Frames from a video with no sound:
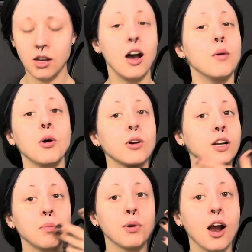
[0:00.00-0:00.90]
I'm
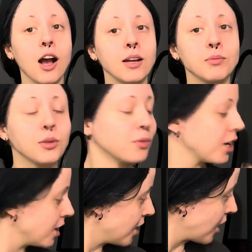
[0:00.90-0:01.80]
already primed and
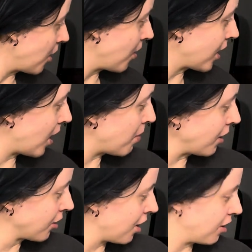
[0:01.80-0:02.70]
ready to go. I got my
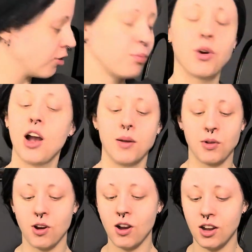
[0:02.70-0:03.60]
little e.l.f.
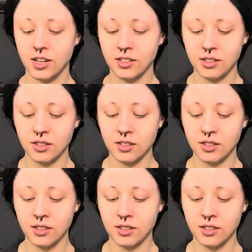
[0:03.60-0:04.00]
primer on.